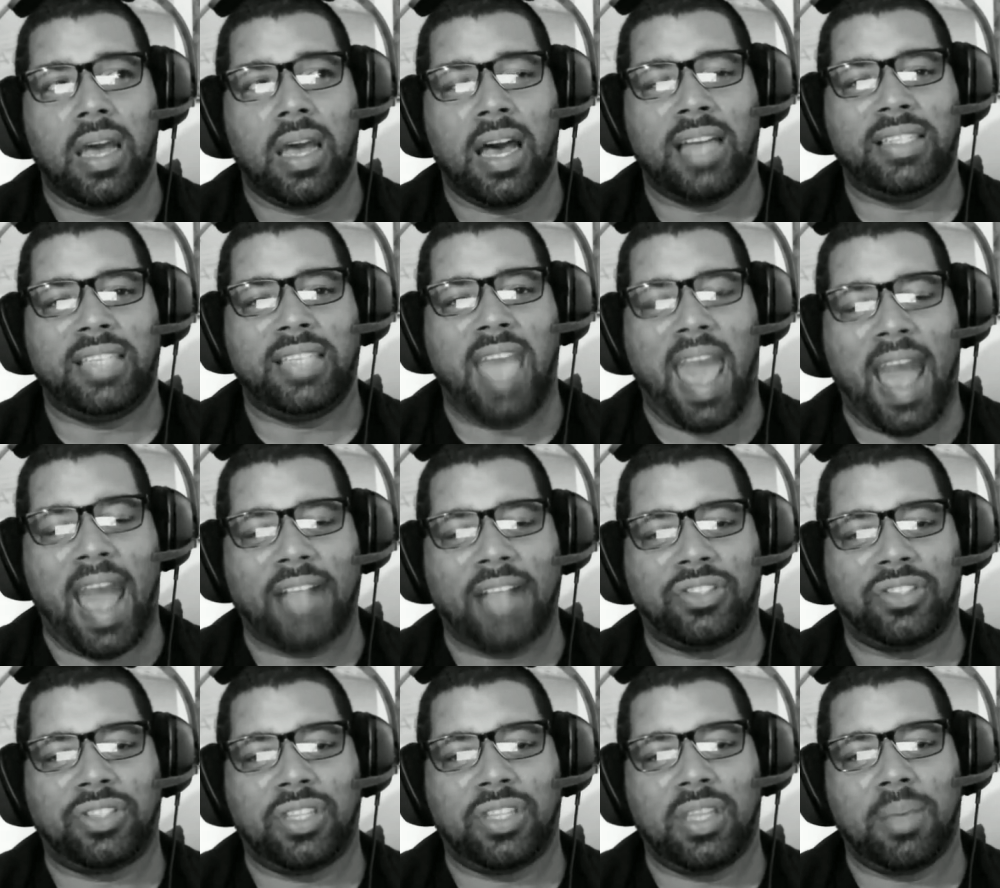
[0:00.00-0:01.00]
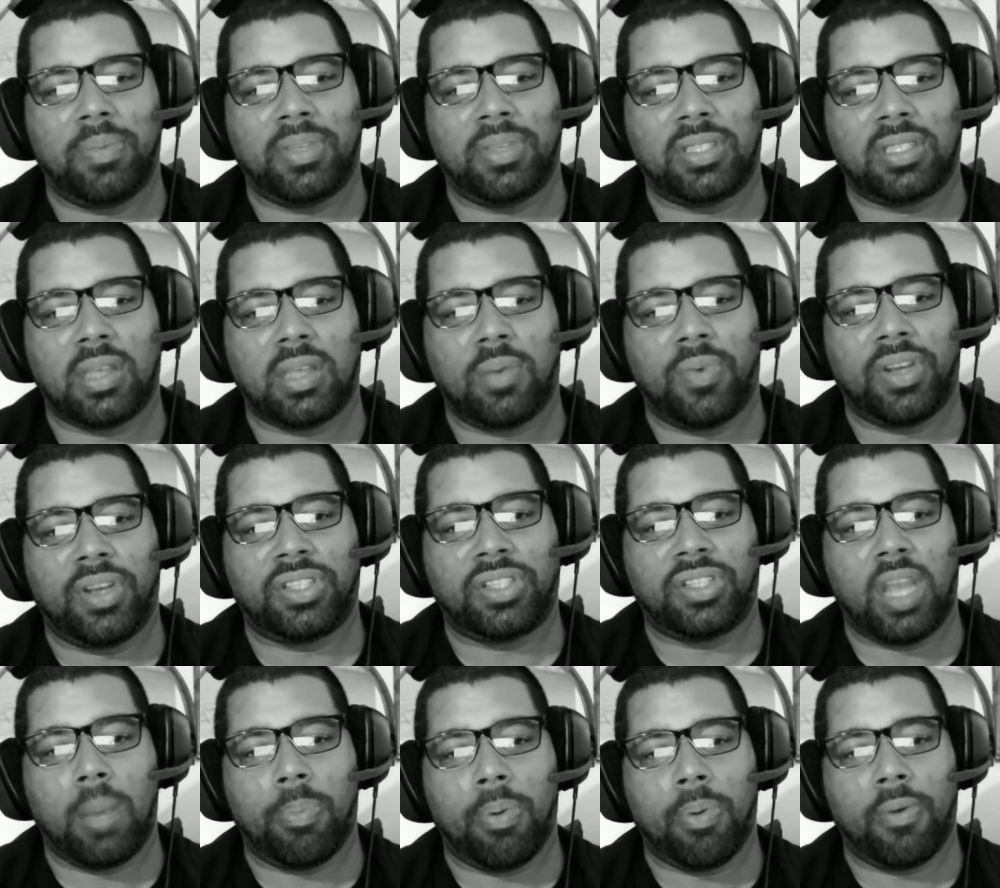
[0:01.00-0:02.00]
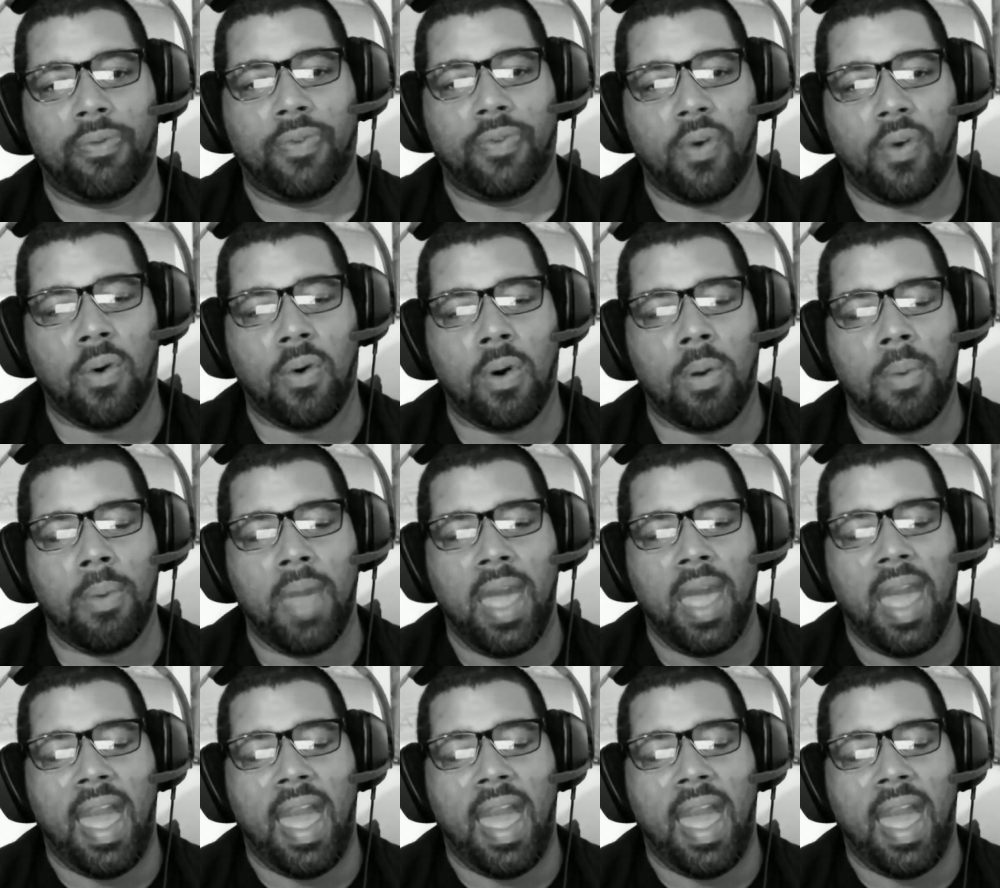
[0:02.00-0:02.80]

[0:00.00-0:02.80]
attached to them in some way, shape, or form.